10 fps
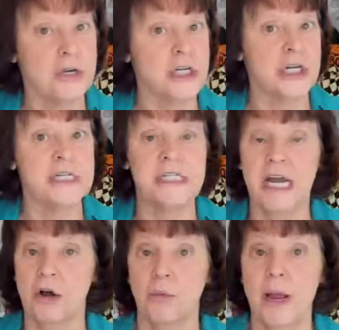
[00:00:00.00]
you could just
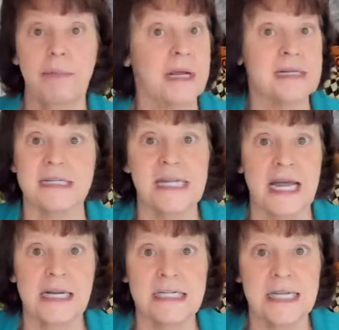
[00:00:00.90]
tear away, because it's
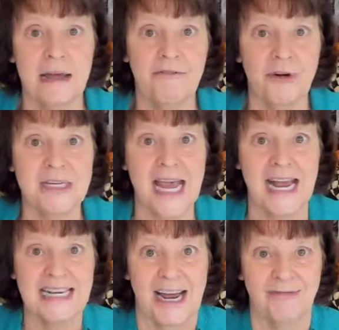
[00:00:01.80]
not going to stop for a
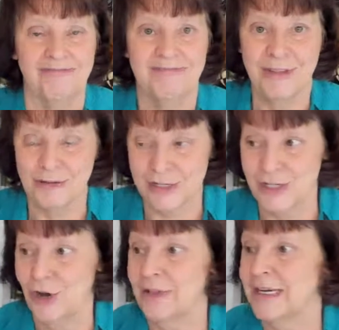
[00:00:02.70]
tack down. So just
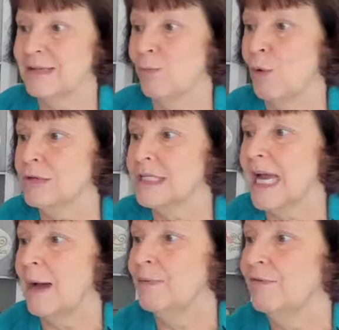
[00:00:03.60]
know that it won't
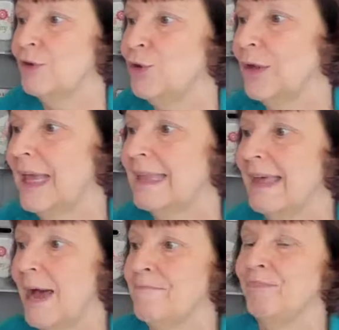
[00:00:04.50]
stop if you do it like
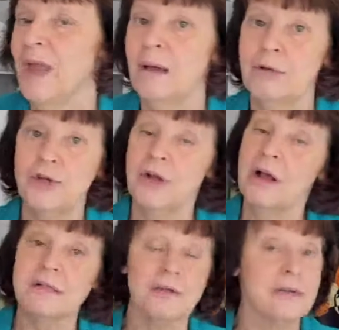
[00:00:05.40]
that. But you can
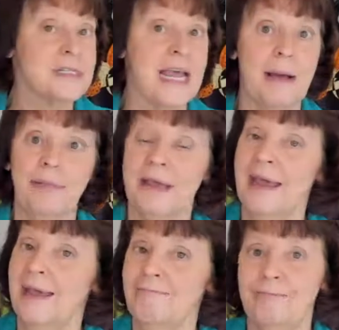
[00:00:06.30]
also use the
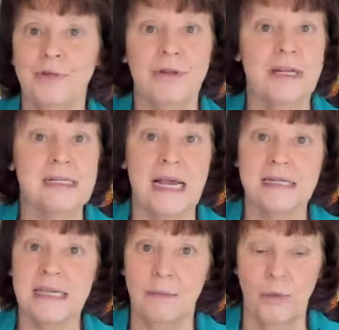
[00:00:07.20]
applique, do the
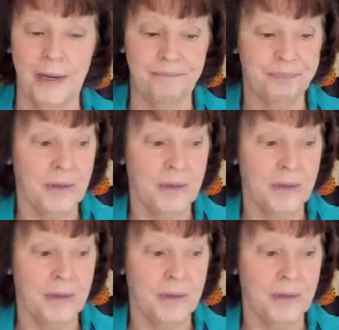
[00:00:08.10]
exact same way.